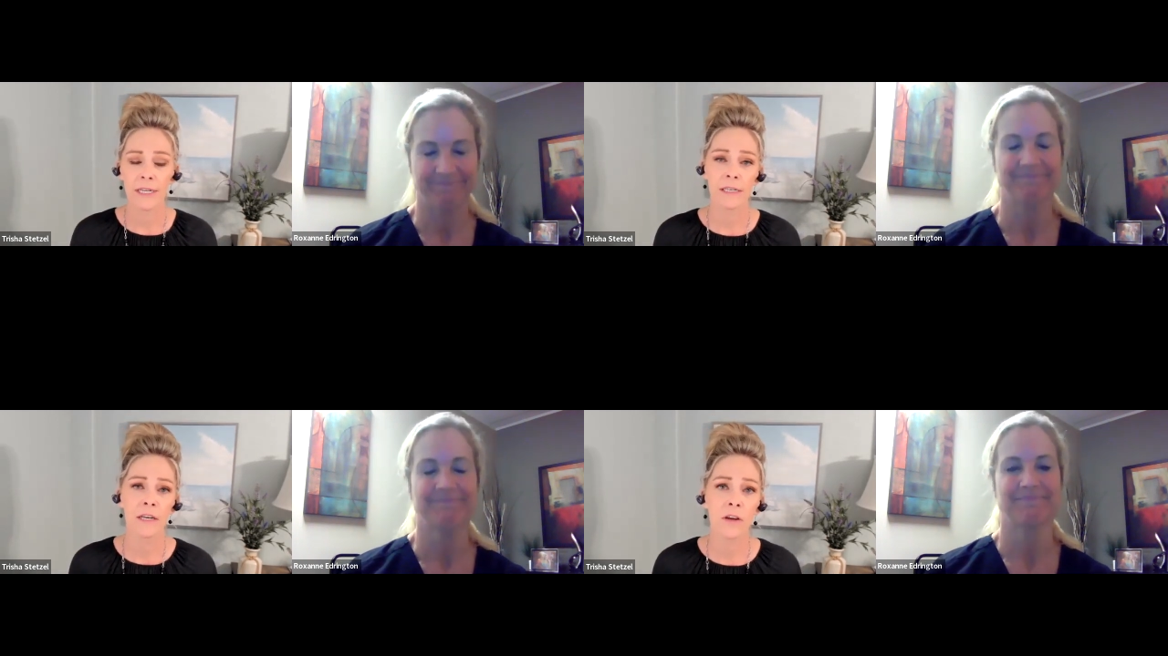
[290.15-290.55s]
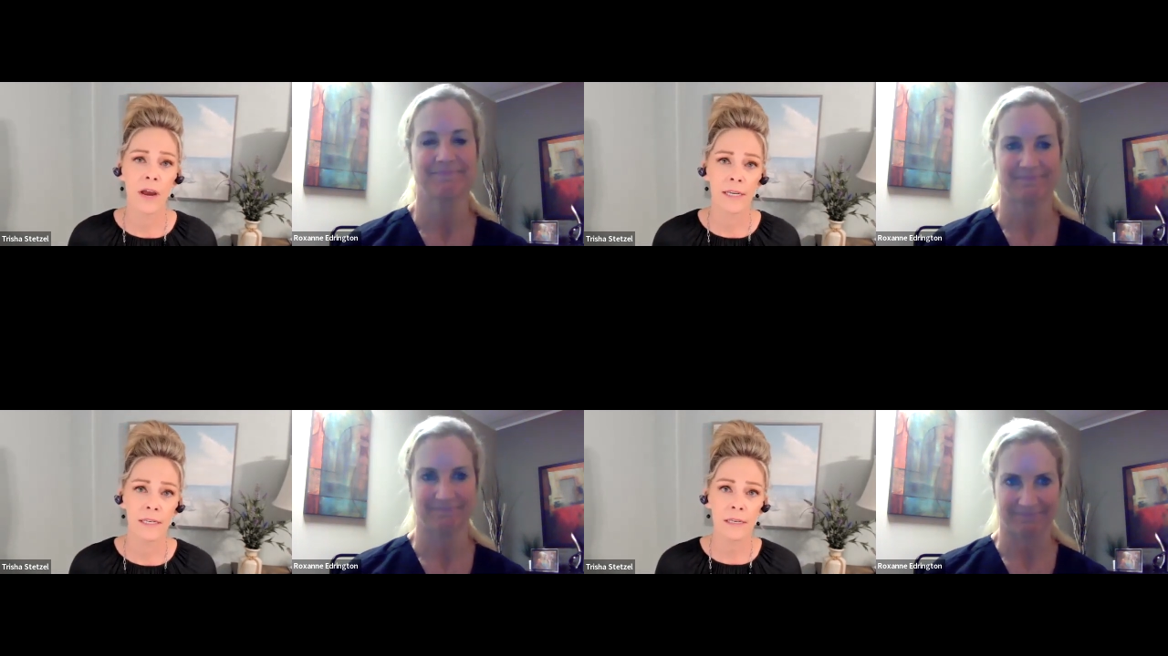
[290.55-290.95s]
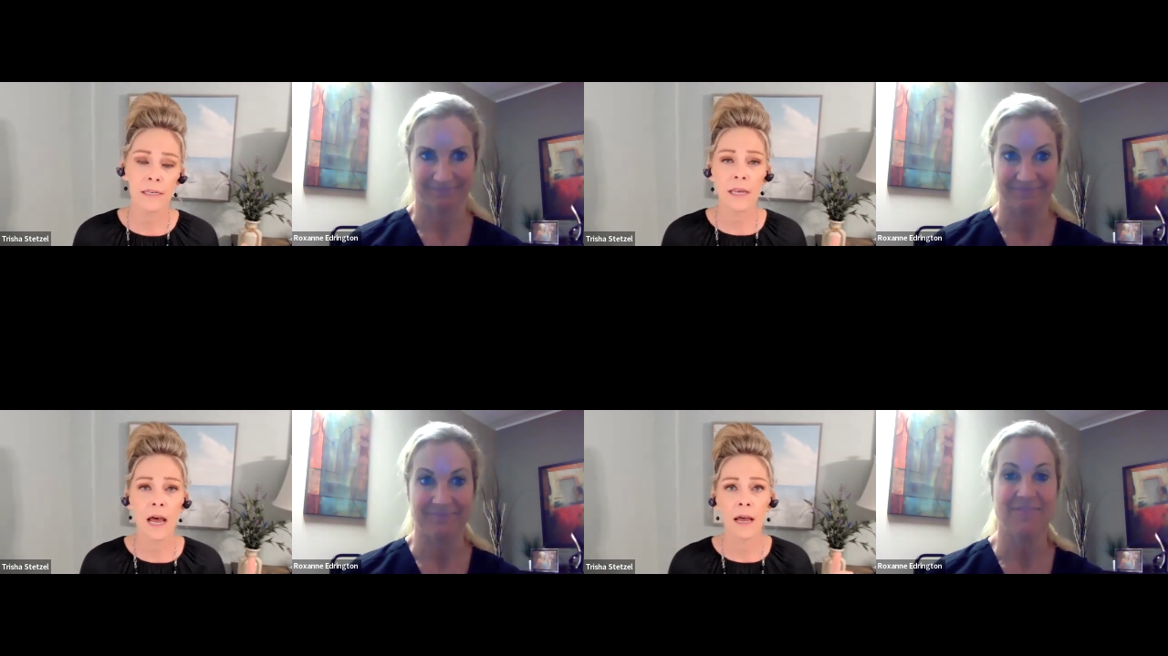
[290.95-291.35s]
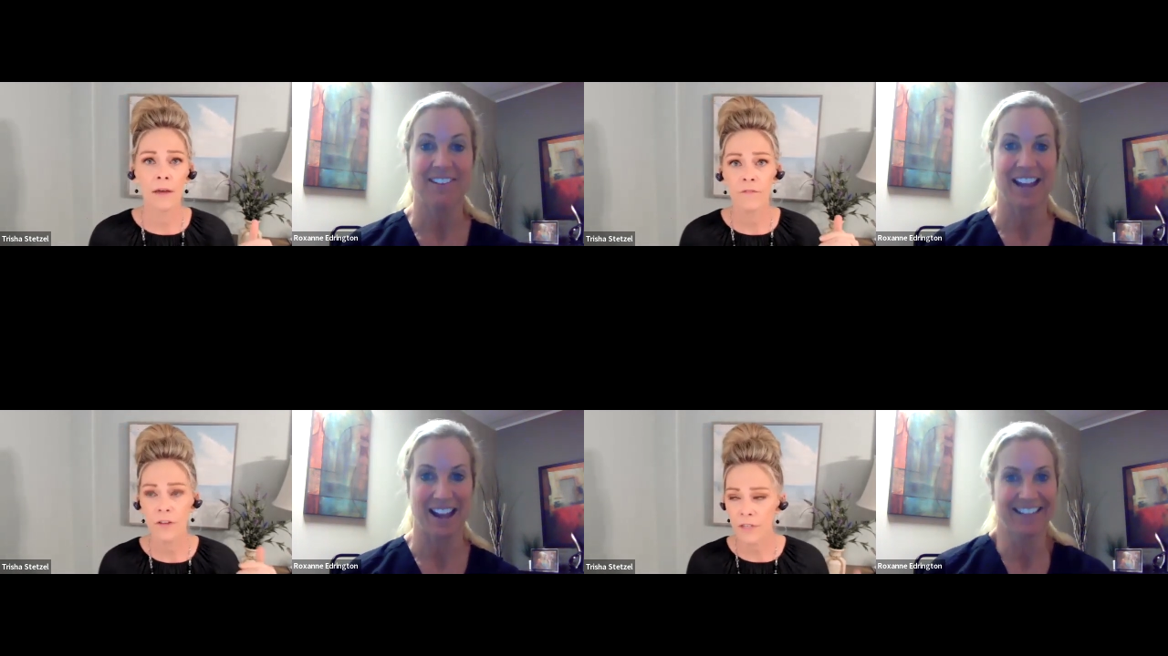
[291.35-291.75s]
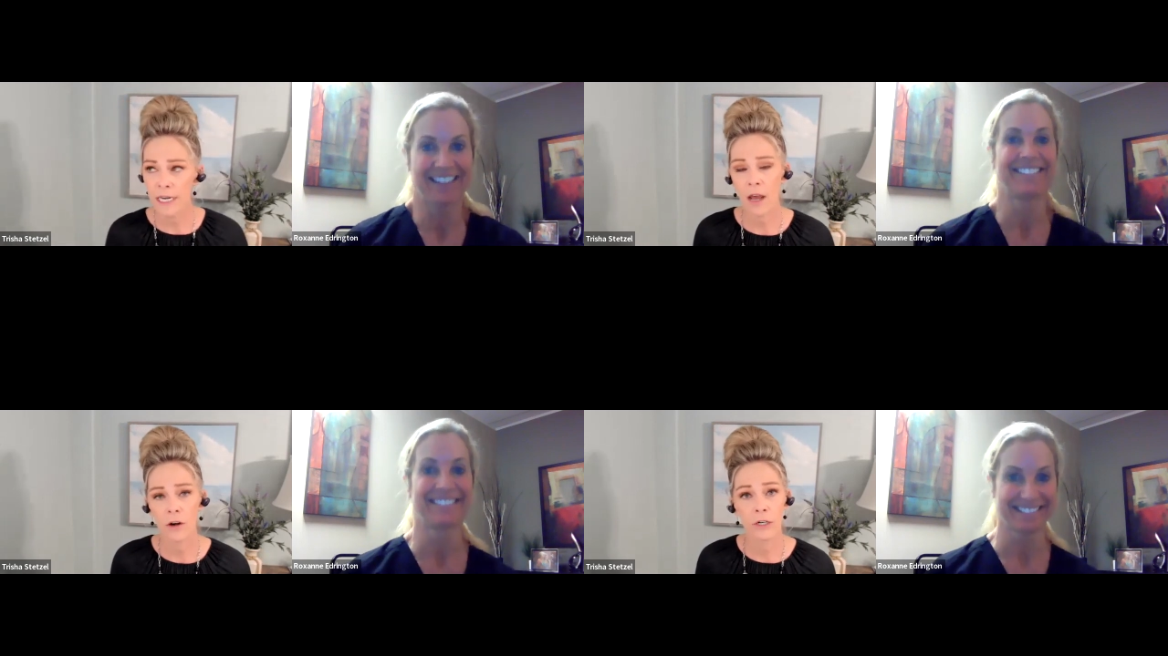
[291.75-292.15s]
Speaker 1: Listen, you guys, this is a
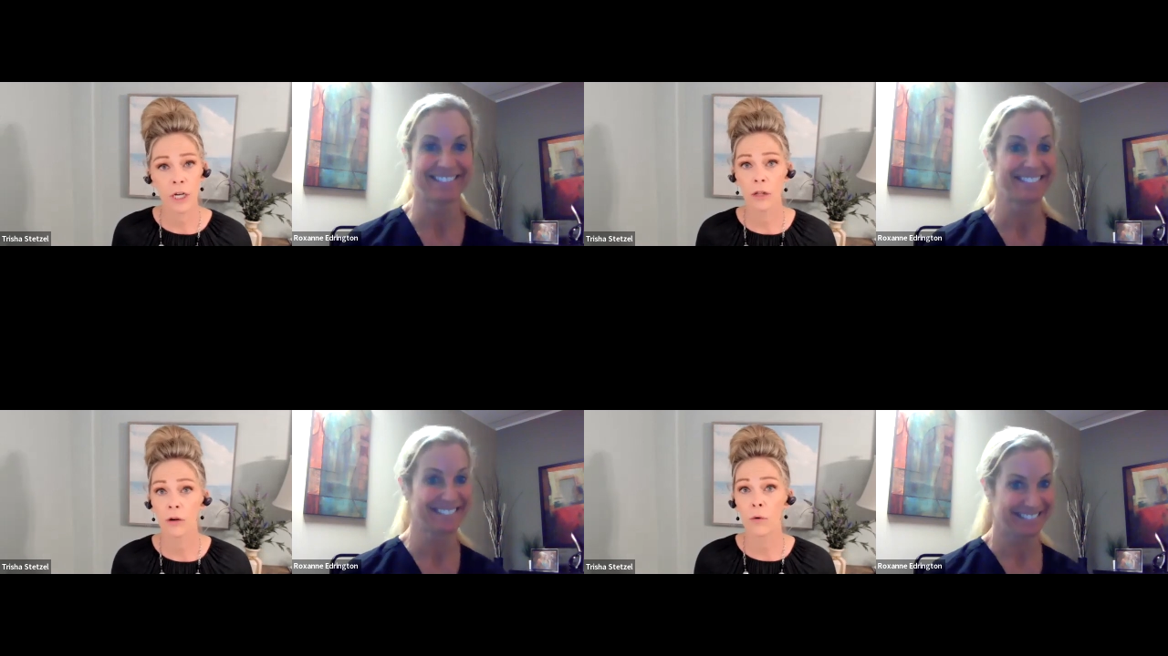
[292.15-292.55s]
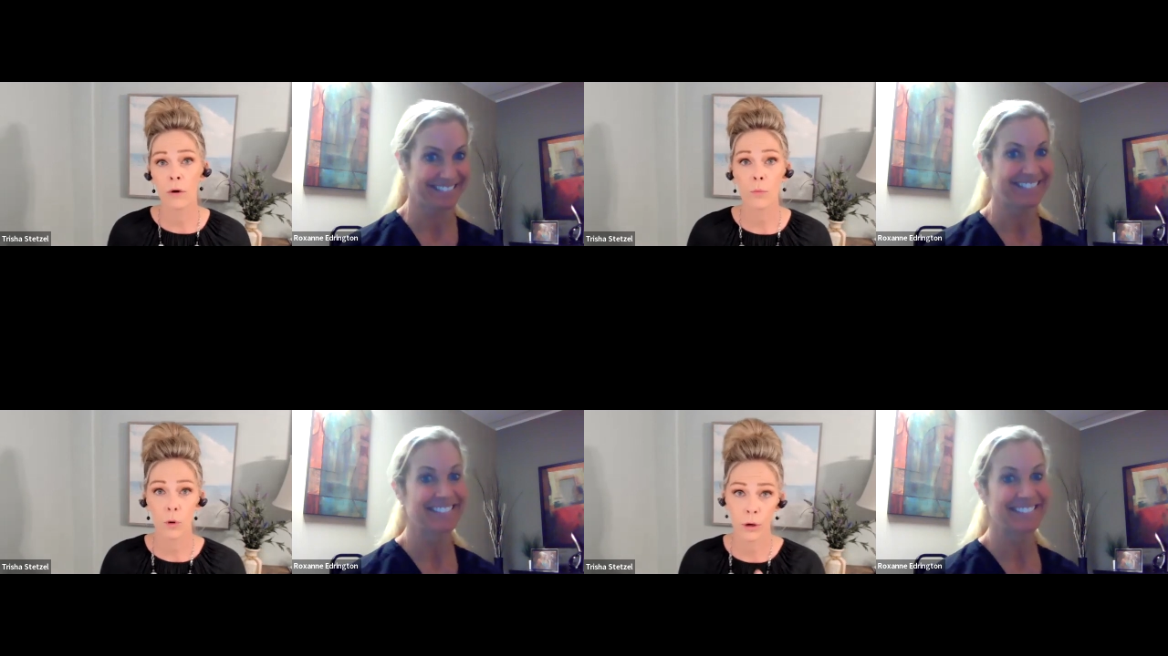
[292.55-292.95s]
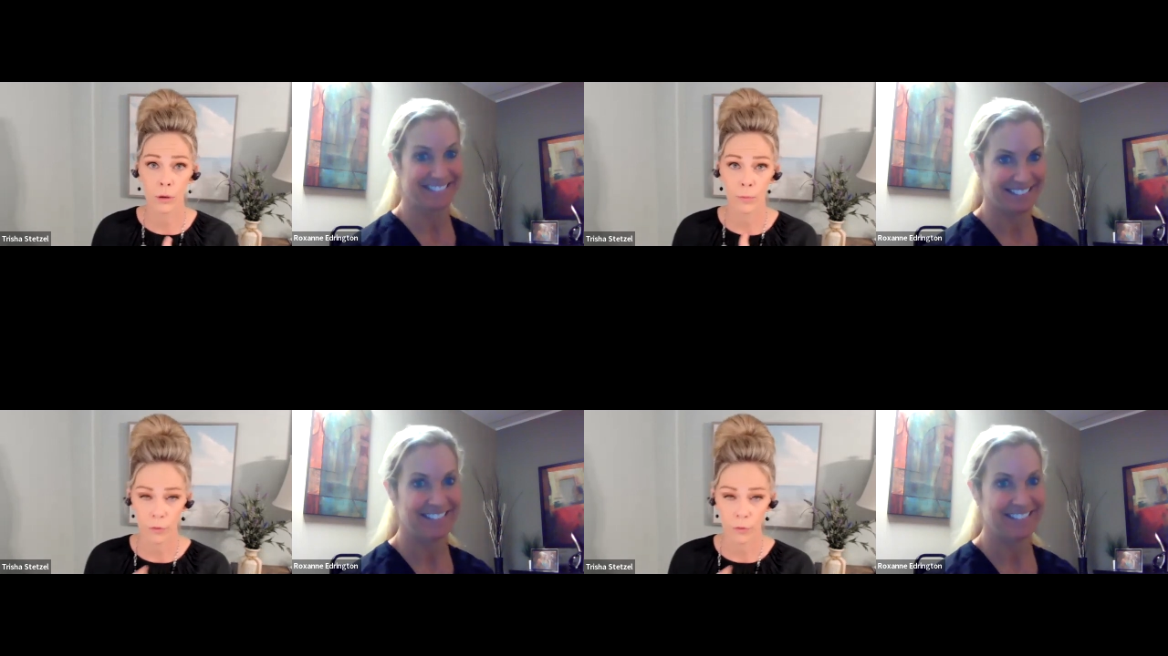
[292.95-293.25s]
$1,500 or more